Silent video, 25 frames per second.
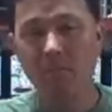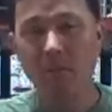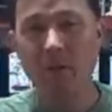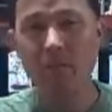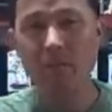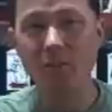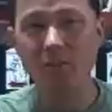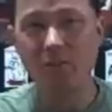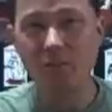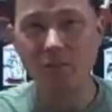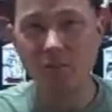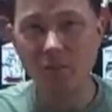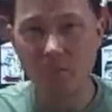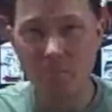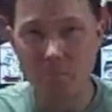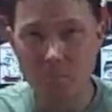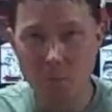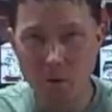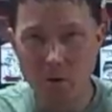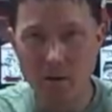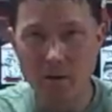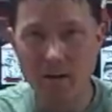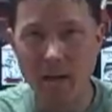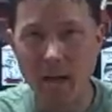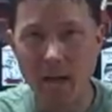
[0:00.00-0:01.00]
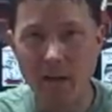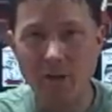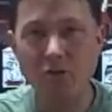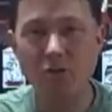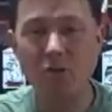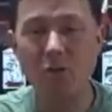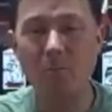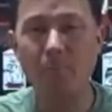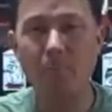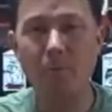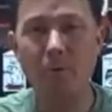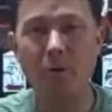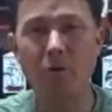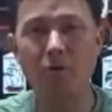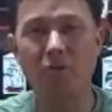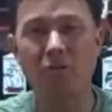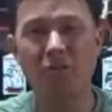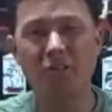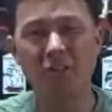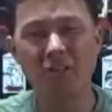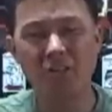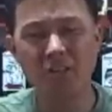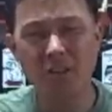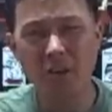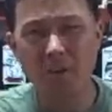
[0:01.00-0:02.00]
And this is a more natural
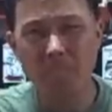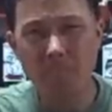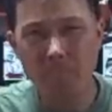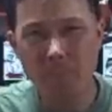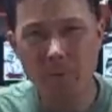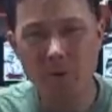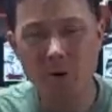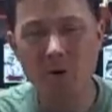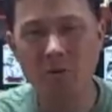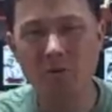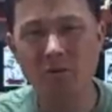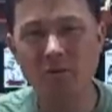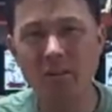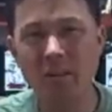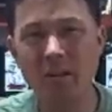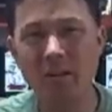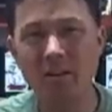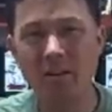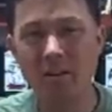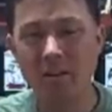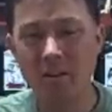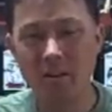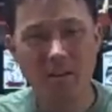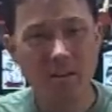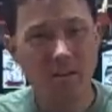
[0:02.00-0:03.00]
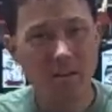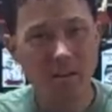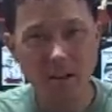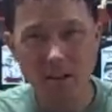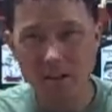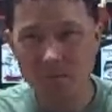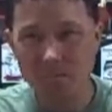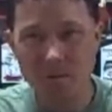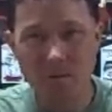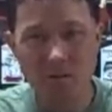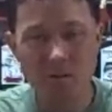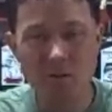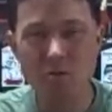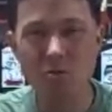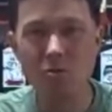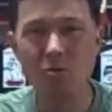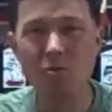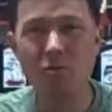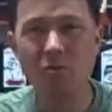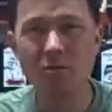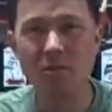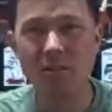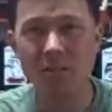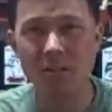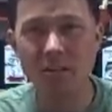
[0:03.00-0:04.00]
approach. This is an approach that has been
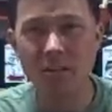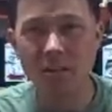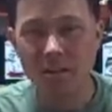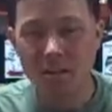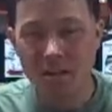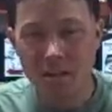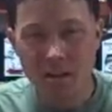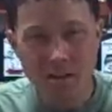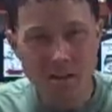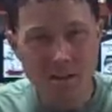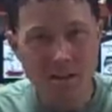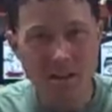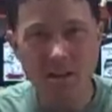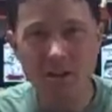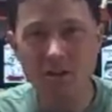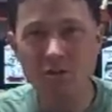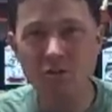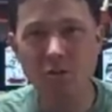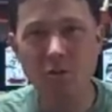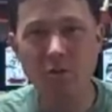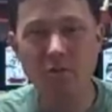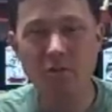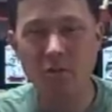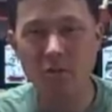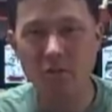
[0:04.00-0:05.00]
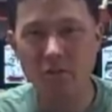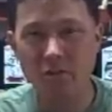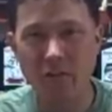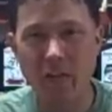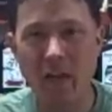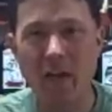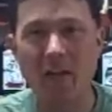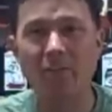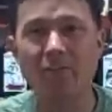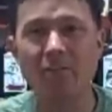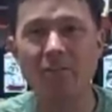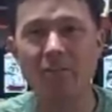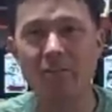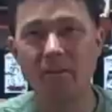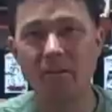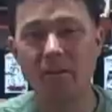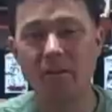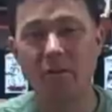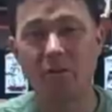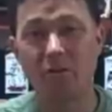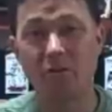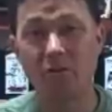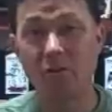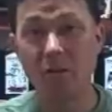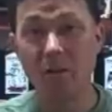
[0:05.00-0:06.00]
used in nature for thousands of
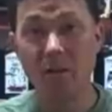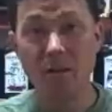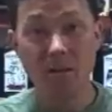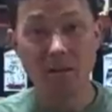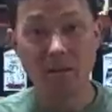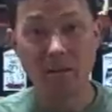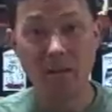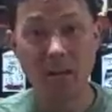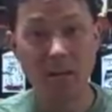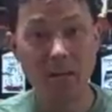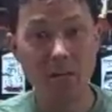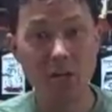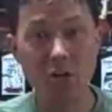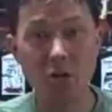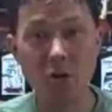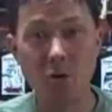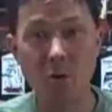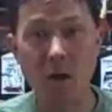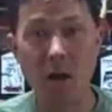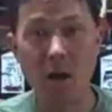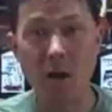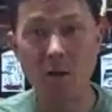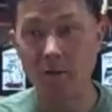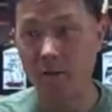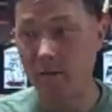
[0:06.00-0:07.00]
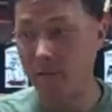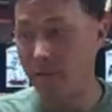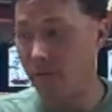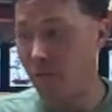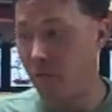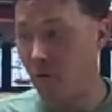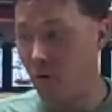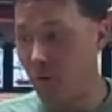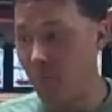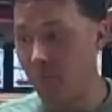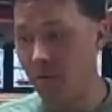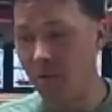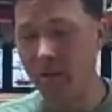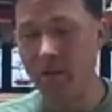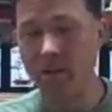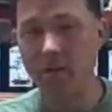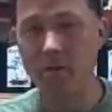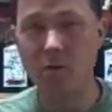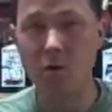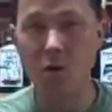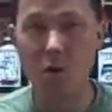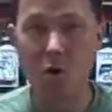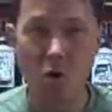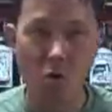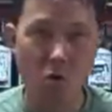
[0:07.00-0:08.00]
years. Can you go out and formulate
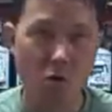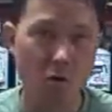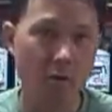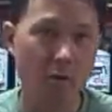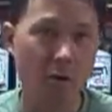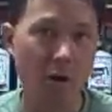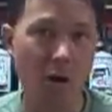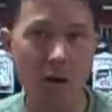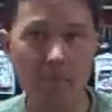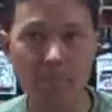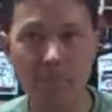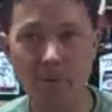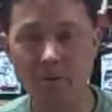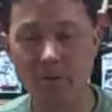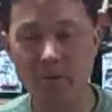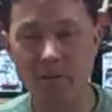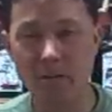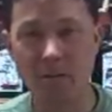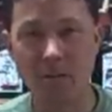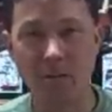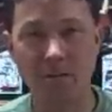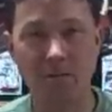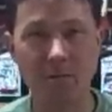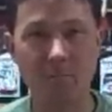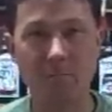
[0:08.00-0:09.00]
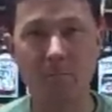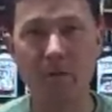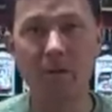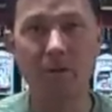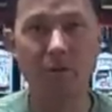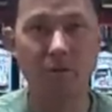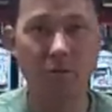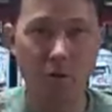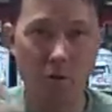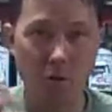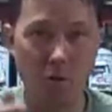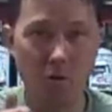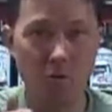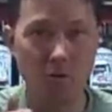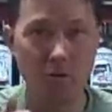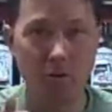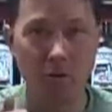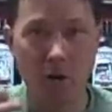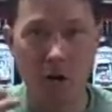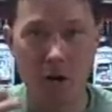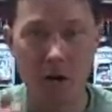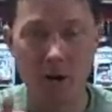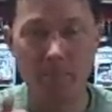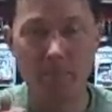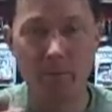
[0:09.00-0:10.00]
your own compost teas and make your own
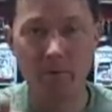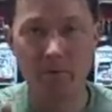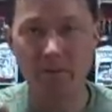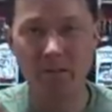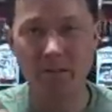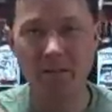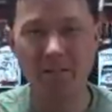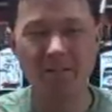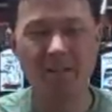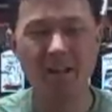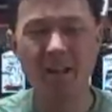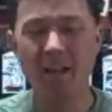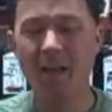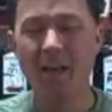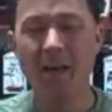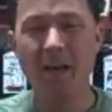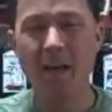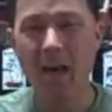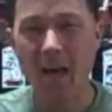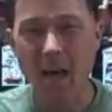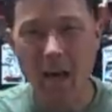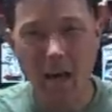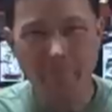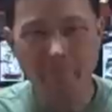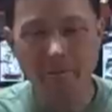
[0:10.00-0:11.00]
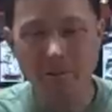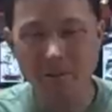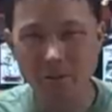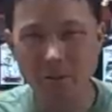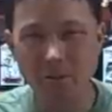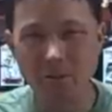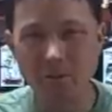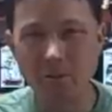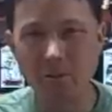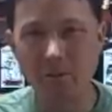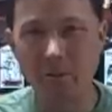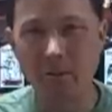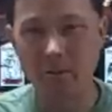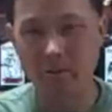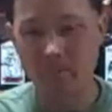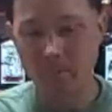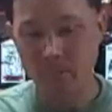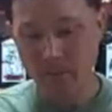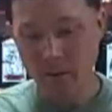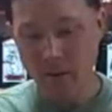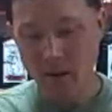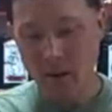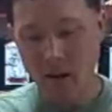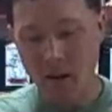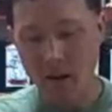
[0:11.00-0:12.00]
compost teas? Absolutely.
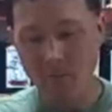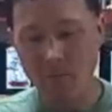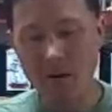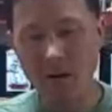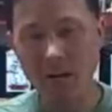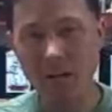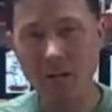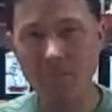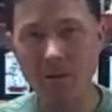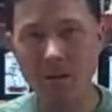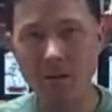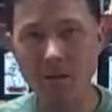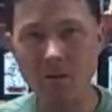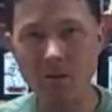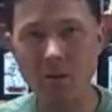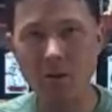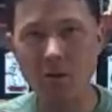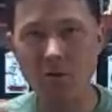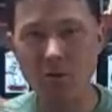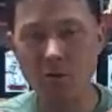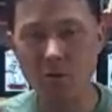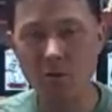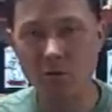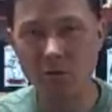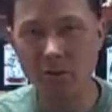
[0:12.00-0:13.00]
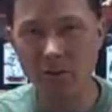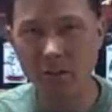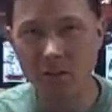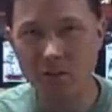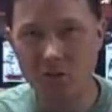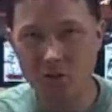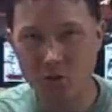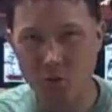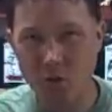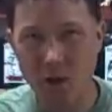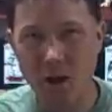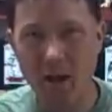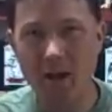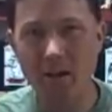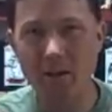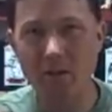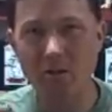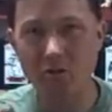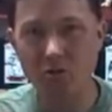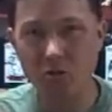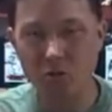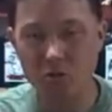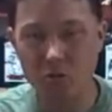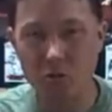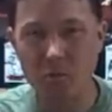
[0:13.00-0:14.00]
I recommend, you know, using a tried
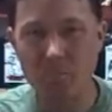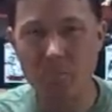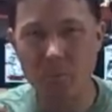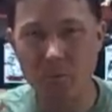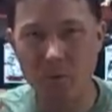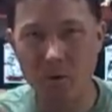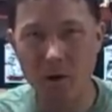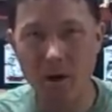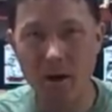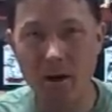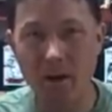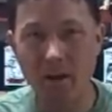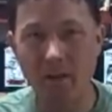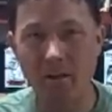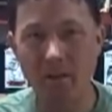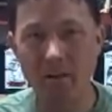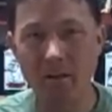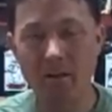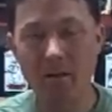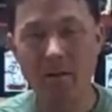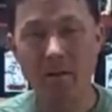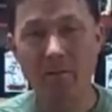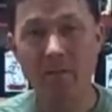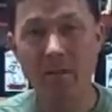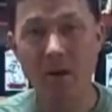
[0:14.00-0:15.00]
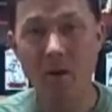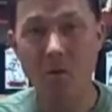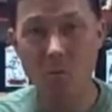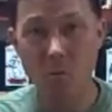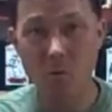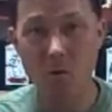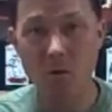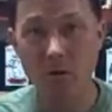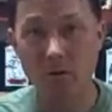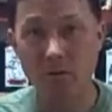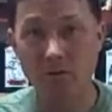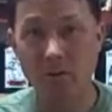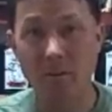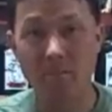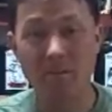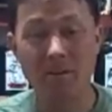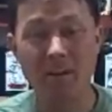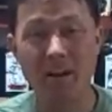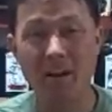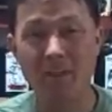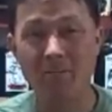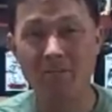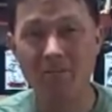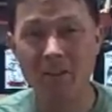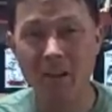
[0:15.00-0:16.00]
and true product that works. I
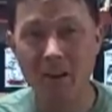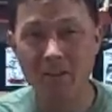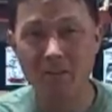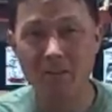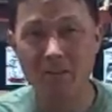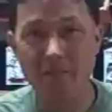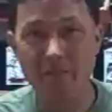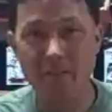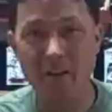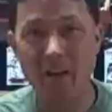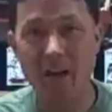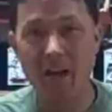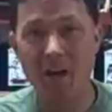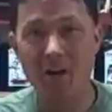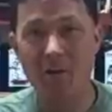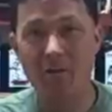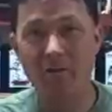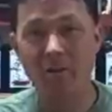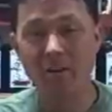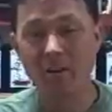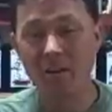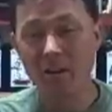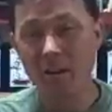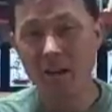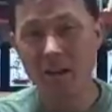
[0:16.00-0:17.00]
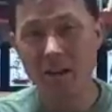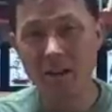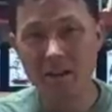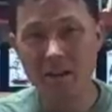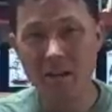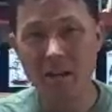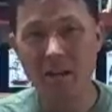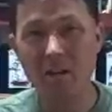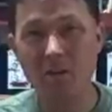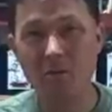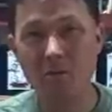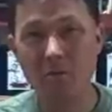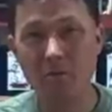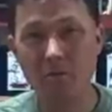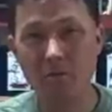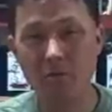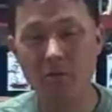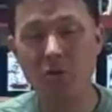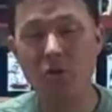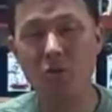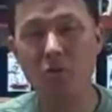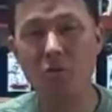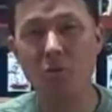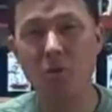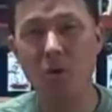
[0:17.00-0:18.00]
mean, I've never found a negative
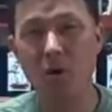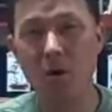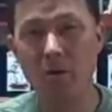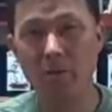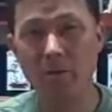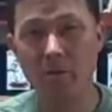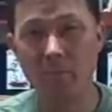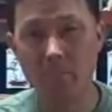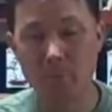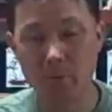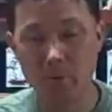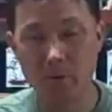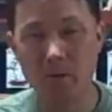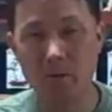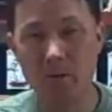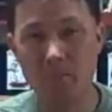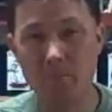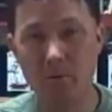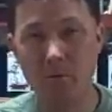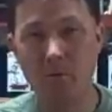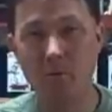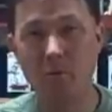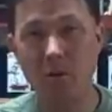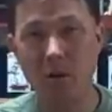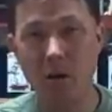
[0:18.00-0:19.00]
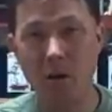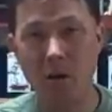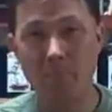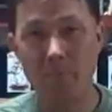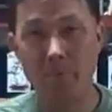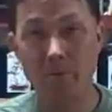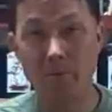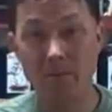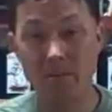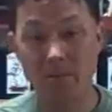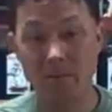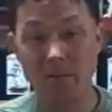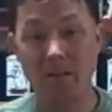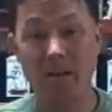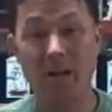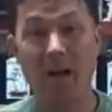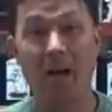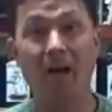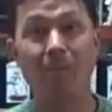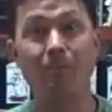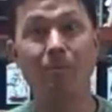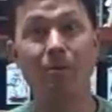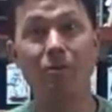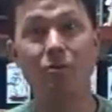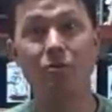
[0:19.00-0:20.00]
review on the Boogie Brew compost tea.
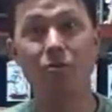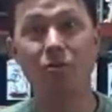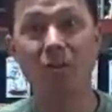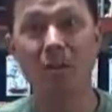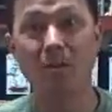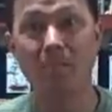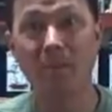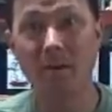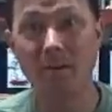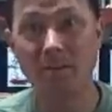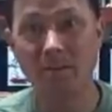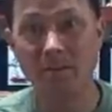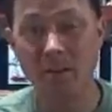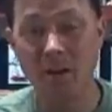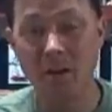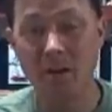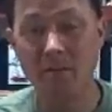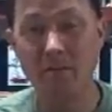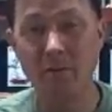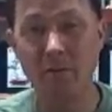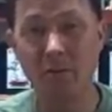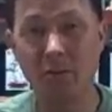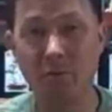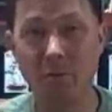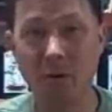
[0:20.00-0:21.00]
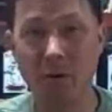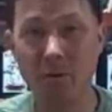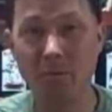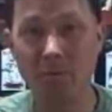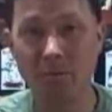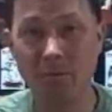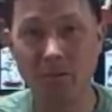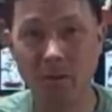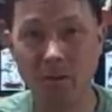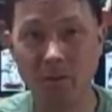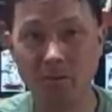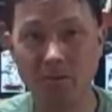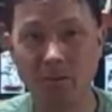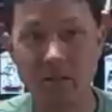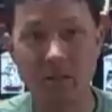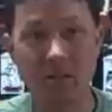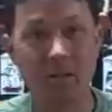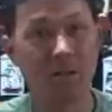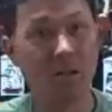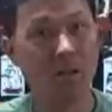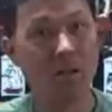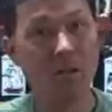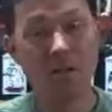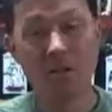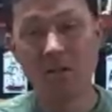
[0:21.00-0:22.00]
I've been using it myself with great results,
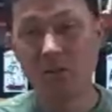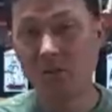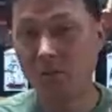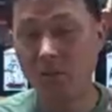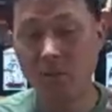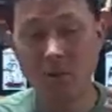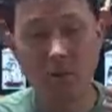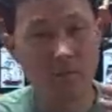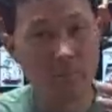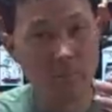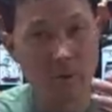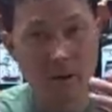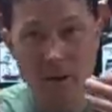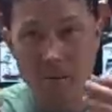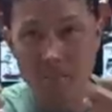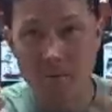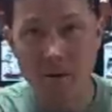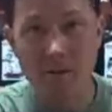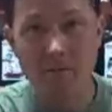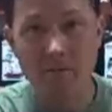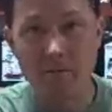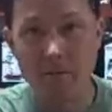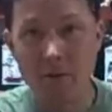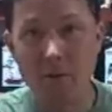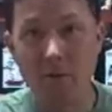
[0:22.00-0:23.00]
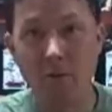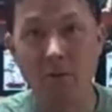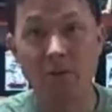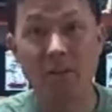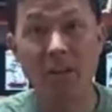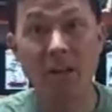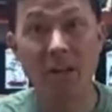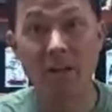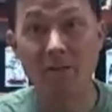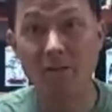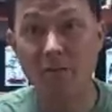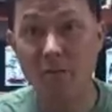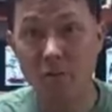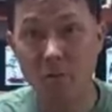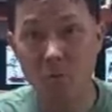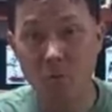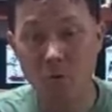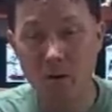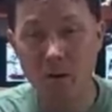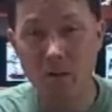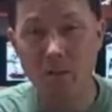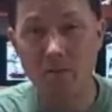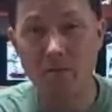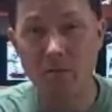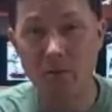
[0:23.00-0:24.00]
and so have many of my viewers. Hey, if you're
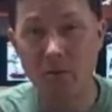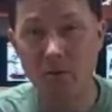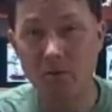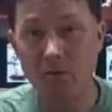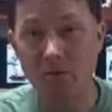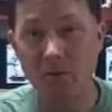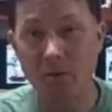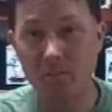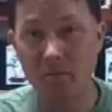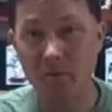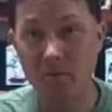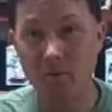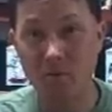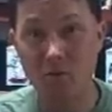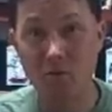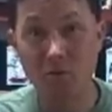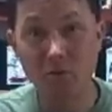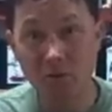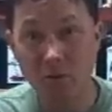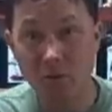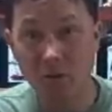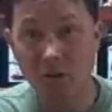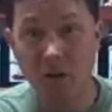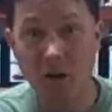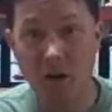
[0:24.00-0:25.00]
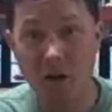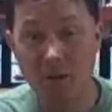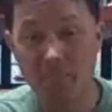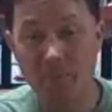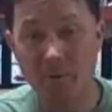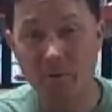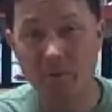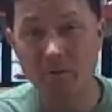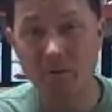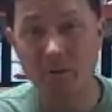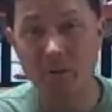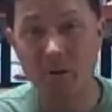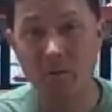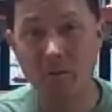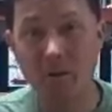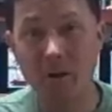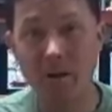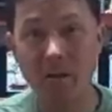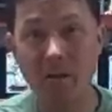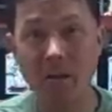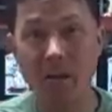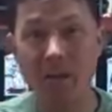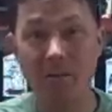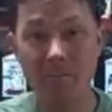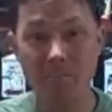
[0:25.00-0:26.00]
one of the viewers that have been using the compost tea
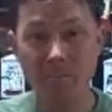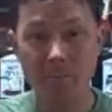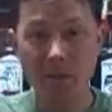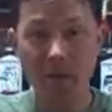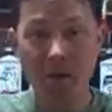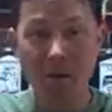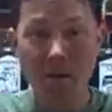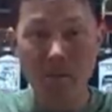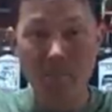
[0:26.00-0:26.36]
already, hey,